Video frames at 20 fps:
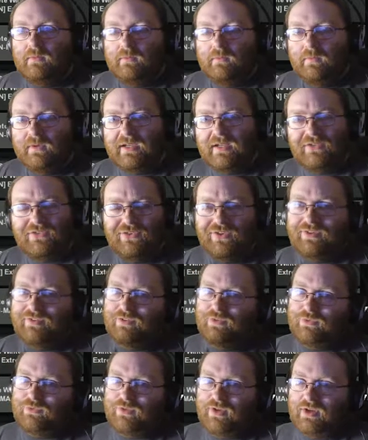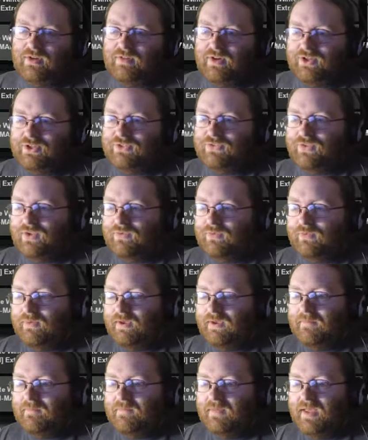we get to see Christmas decorations
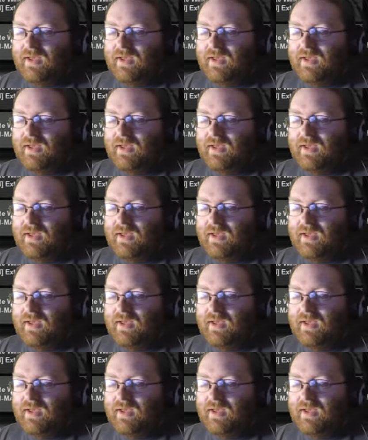everywhere.